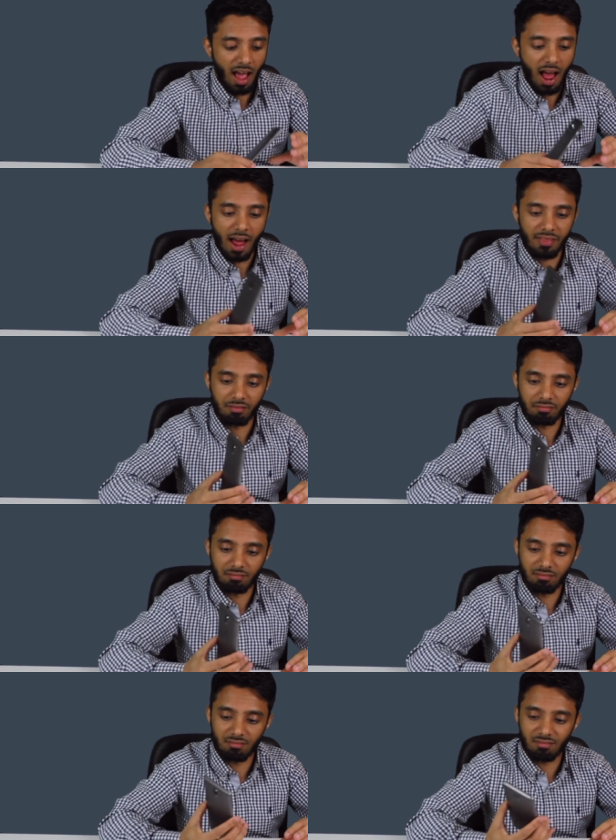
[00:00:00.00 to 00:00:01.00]

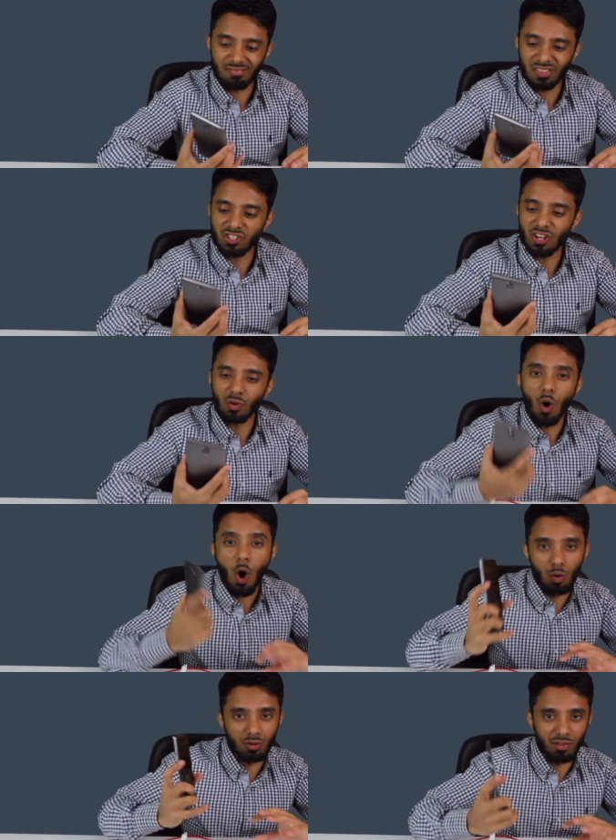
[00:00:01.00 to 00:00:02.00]
and the general
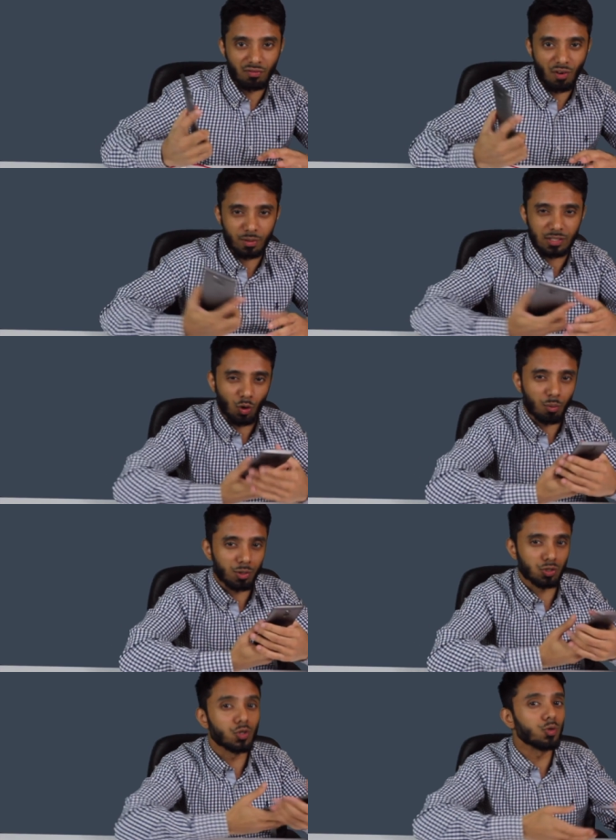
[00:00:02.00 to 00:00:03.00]
hold of the phone, is
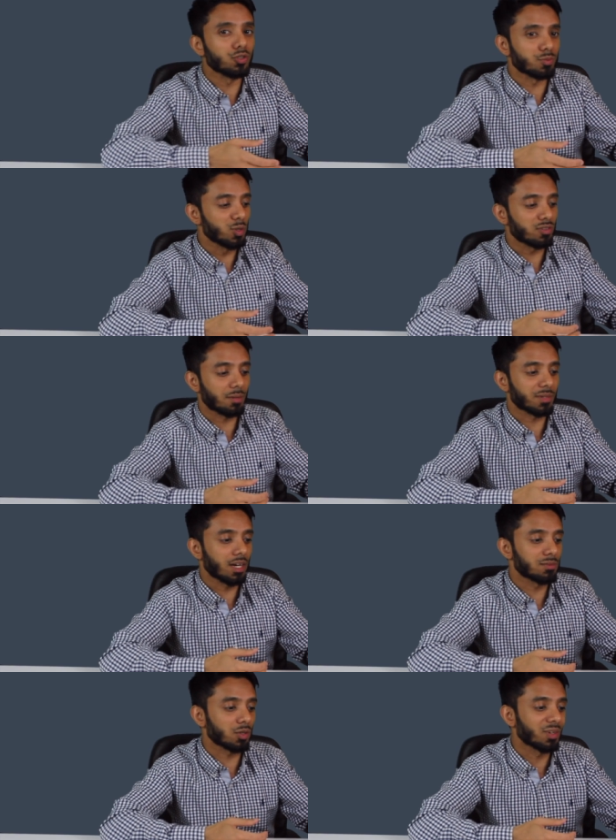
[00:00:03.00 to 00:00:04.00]
almost too smooth sometimes.